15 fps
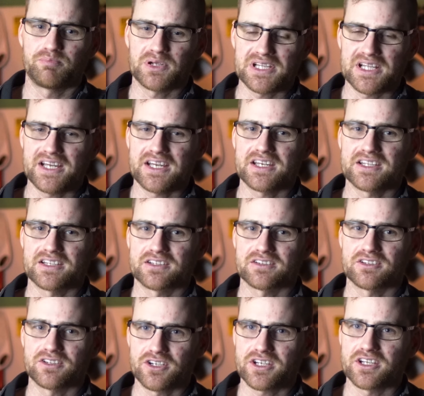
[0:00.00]
play
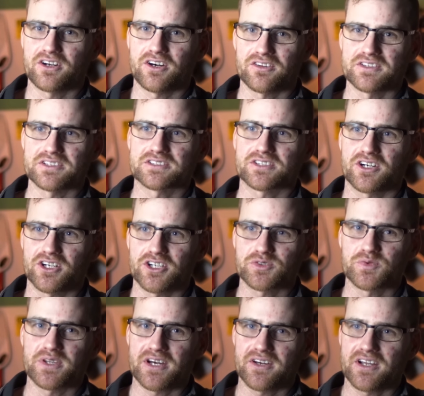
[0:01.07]
and look at all these
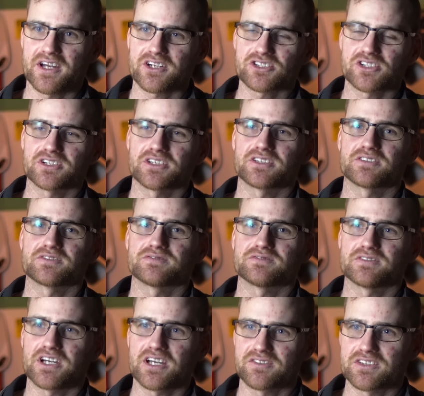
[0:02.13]
cars without actually
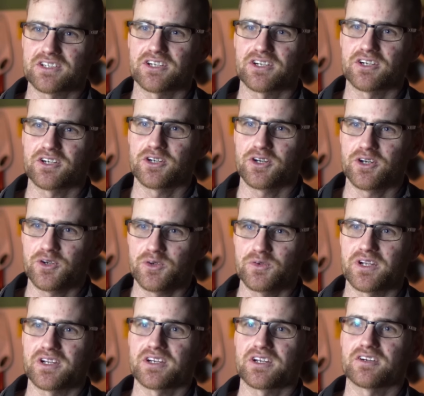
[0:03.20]
having to
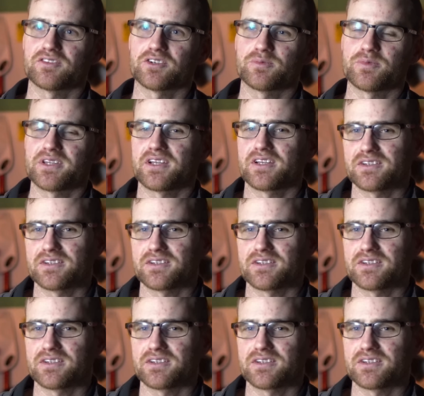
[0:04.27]
own any of them. And